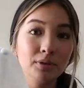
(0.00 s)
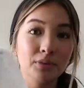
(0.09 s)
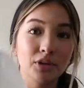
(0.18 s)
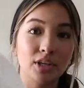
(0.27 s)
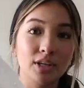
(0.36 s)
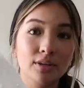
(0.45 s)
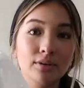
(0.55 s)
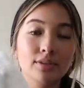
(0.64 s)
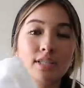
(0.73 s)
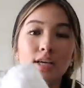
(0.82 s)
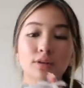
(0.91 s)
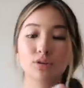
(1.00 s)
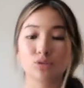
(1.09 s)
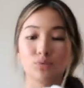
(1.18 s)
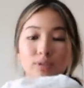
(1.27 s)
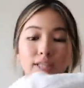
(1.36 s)
duper cute,
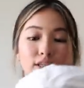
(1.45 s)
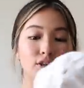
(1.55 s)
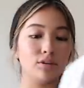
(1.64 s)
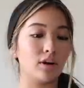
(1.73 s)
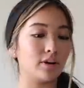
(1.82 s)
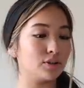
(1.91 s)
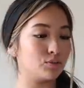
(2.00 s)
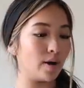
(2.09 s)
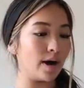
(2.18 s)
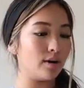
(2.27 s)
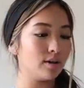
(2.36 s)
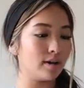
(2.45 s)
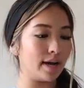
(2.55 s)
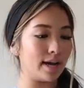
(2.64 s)
looks really cute on as well.